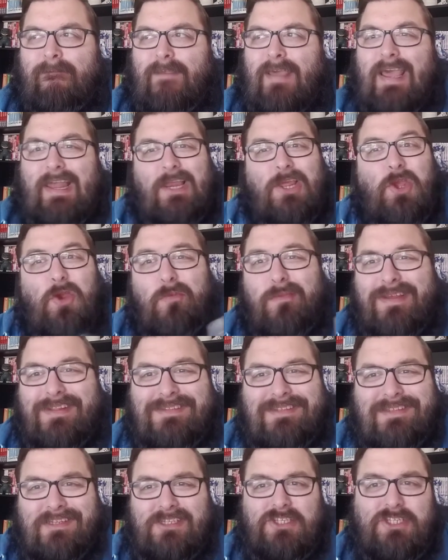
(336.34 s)
at
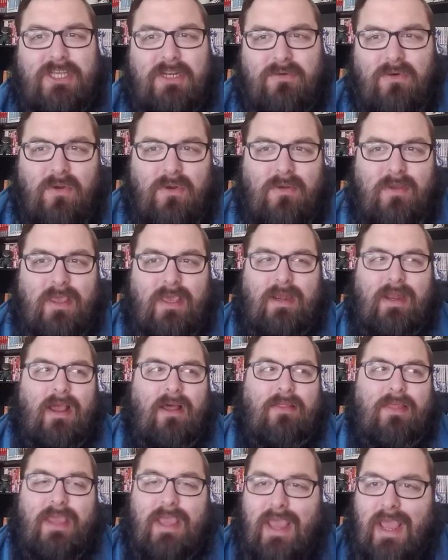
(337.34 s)
humans in general and
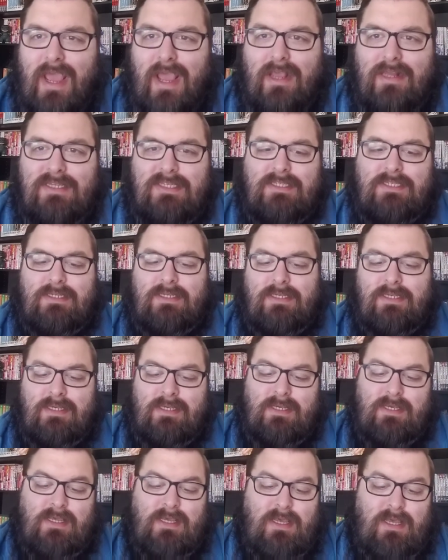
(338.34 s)
how they act.
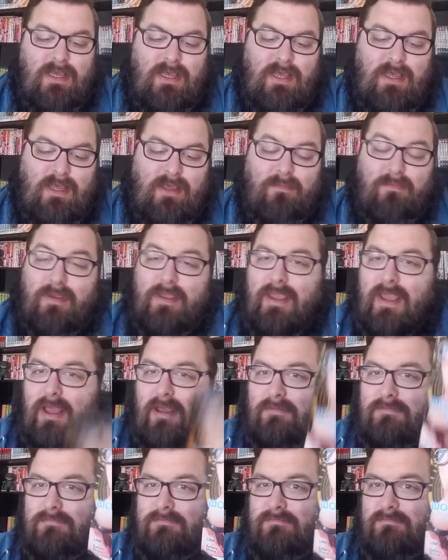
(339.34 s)
But
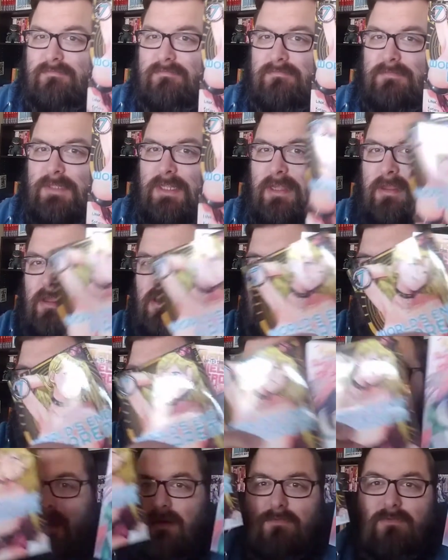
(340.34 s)
yeah,
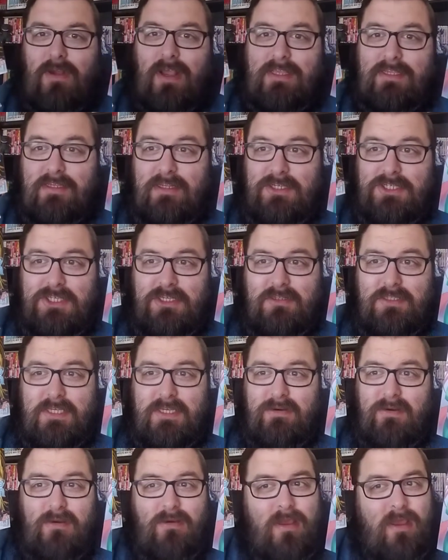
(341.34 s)
got Rising of the Shield
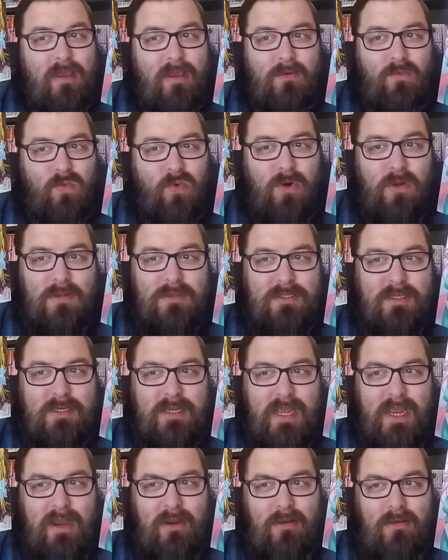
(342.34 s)
Hero and World's End
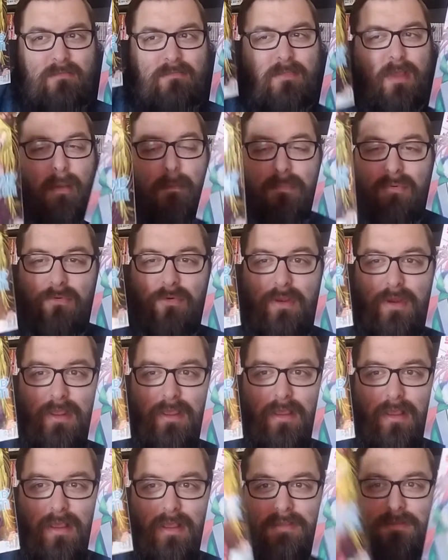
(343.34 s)
Harem.
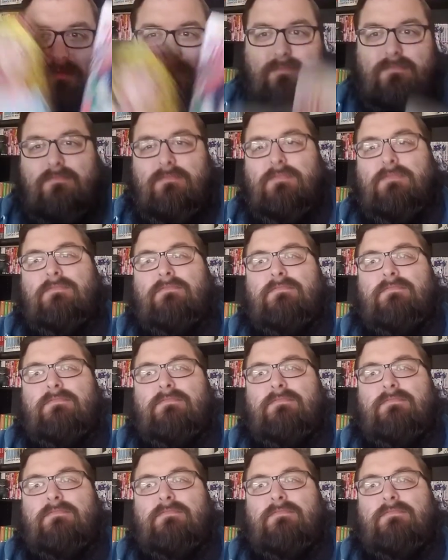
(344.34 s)
Pretty awesome.